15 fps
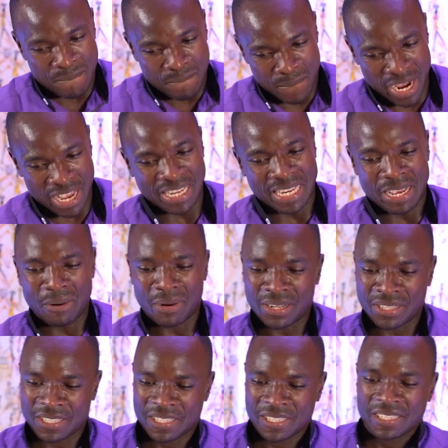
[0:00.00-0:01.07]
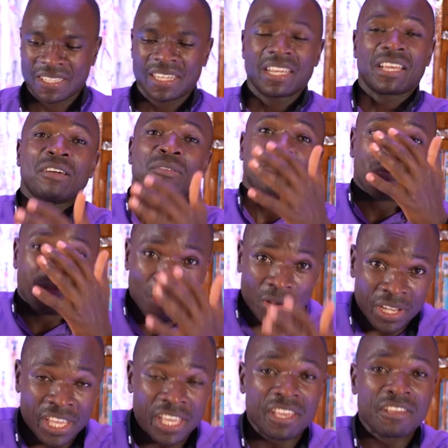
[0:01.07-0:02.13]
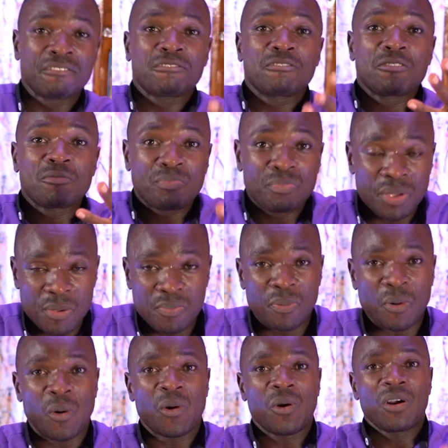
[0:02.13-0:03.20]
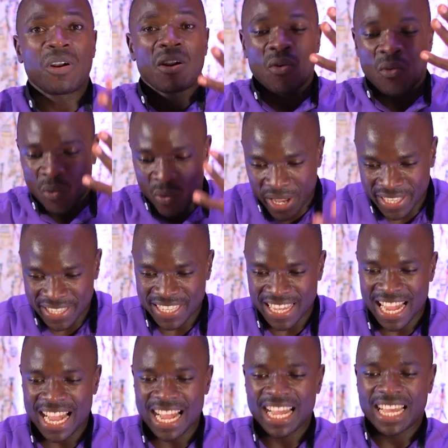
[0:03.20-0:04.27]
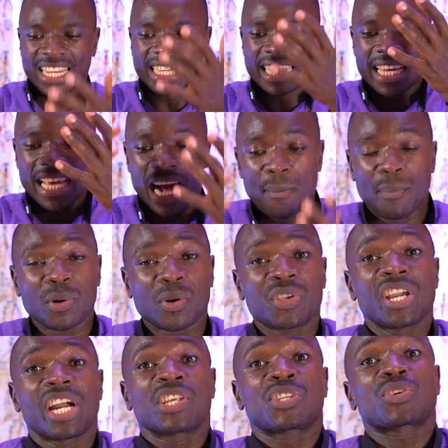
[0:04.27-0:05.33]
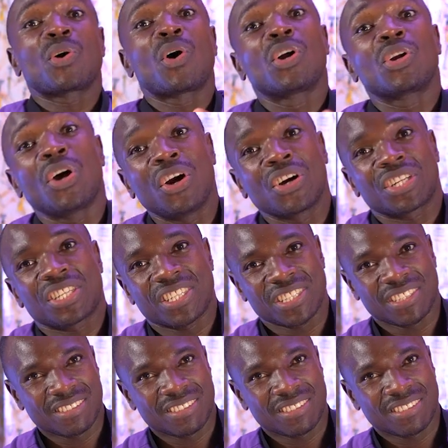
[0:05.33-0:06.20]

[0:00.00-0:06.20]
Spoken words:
My dear ones, forgive people whether they apologize or not.